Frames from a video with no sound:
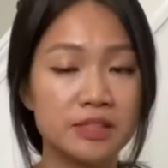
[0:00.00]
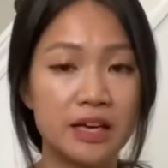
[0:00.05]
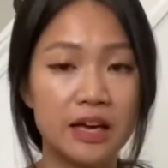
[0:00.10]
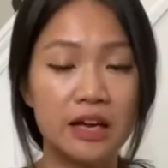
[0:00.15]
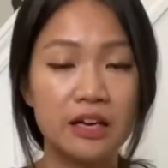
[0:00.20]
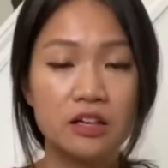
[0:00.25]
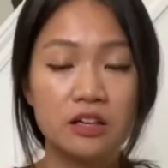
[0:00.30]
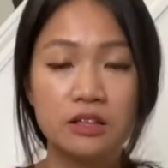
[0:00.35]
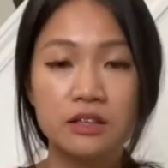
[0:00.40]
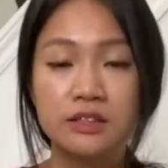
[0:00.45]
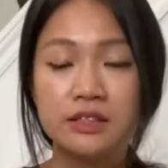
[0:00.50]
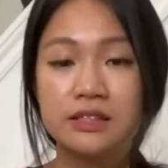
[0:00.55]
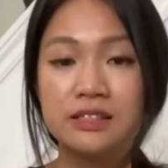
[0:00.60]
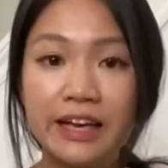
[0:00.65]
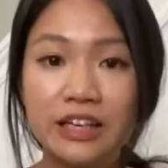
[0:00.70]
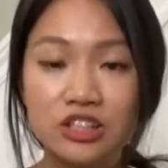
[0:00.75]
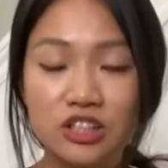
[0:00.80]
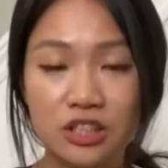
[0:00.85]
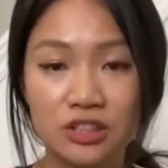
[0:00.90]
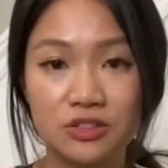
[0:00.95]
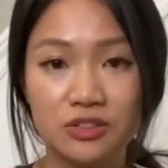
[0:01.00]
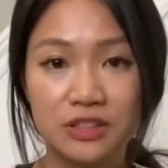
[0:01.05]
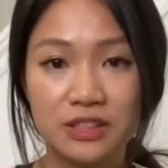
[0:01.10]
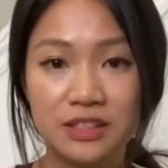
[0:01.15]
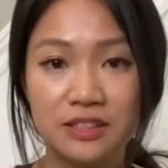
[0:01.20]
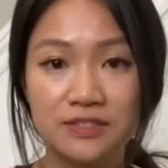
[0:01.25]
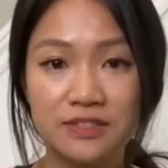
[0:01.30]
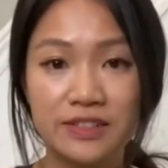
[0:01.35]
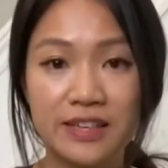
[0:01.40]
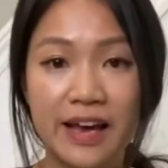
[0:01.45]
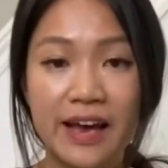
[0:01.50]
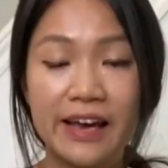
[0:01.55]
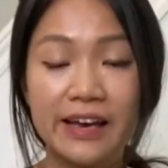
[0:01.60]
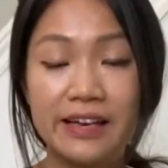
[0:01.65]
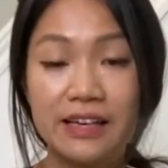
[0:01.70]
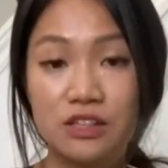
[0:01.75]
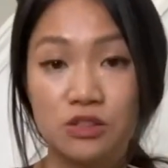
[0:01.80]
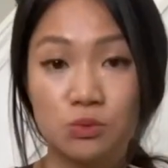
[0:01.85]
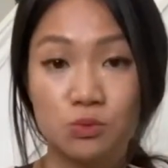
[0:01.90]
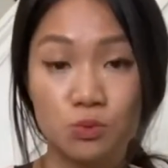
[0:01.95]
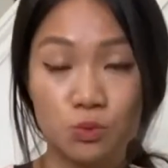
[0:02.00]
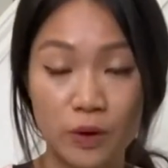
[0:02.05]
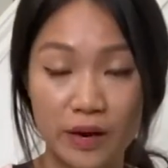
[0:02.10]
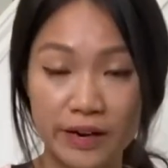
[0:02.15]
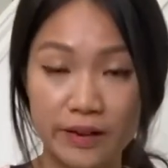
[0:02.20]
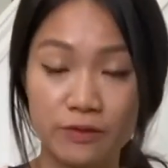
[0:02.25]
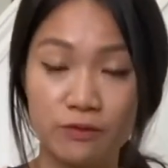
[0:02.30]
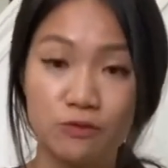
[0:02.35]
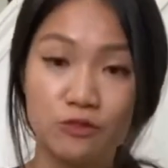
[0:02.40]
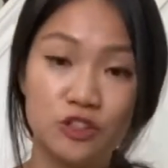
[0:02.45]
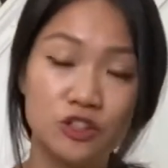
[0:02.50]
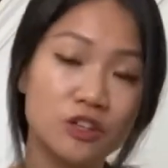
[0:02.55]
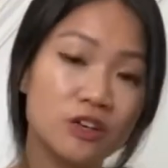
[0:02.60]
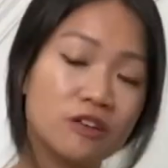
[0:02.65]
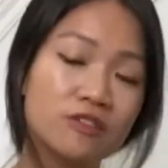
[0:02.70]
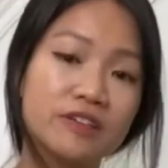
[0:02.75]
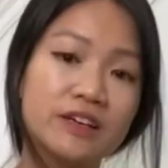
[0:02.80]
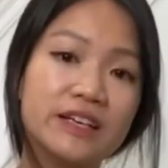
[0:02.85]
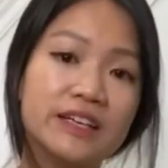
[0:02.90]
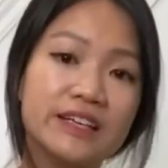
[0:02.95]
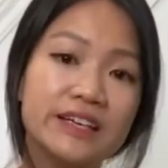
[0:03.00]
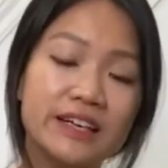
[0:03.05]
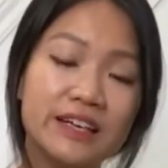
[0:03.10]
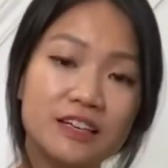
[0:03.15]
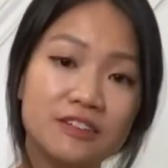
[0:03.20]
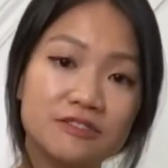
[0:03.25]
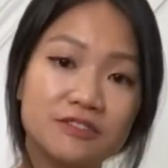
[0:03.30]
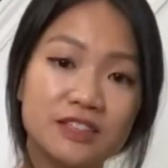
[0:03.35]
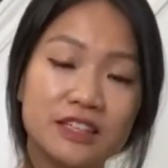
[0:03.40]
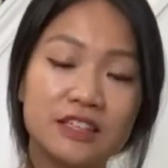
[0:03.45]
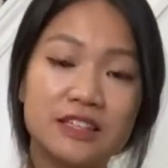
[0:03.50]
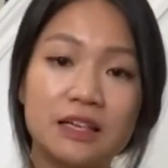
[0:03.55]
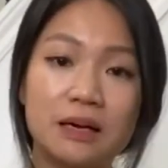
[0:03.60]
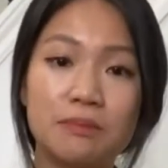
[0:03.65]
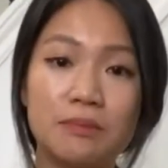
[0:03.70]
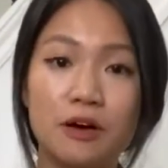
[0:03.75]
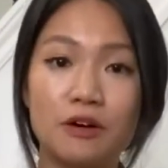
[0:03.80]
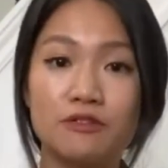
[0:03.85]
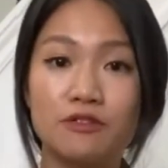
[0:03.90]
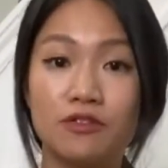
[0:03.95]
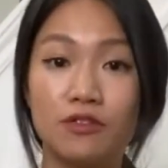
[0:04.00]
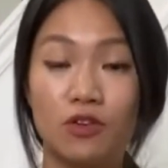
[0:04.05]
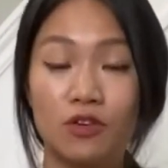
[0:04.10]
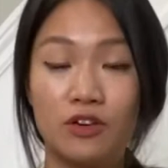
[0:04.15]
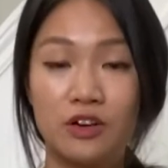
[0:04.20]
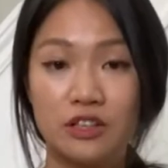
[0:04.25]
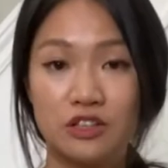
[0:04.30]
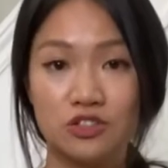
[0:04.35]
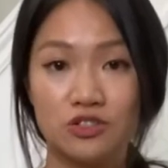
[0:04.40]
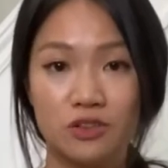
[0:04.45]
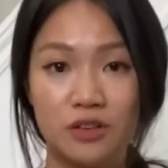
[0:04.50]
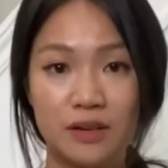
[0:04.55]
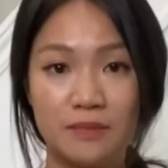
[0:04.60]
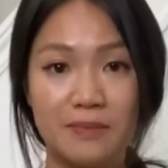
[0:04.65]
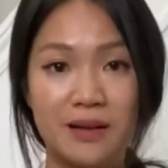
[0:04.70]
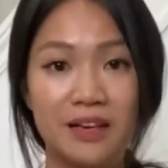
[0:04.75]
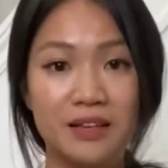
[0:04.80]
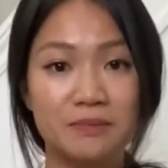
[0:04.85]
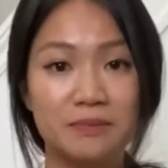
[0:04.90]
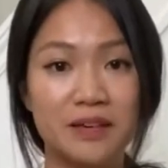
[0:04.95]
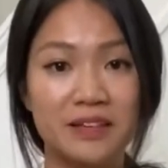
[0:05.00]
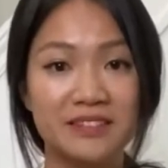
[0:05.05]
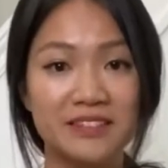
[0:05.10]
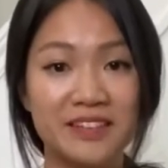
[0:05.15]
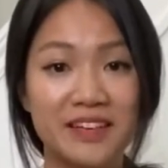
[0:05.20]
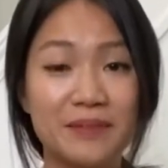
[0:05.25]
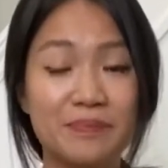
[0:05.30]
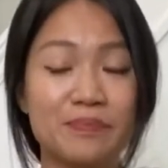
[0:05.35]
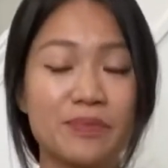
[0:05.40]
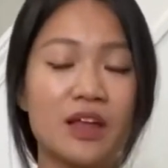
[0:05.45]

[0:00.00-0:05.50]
and engaging your TVA is when you're really lifting that pelvic floor and draw the belly button in.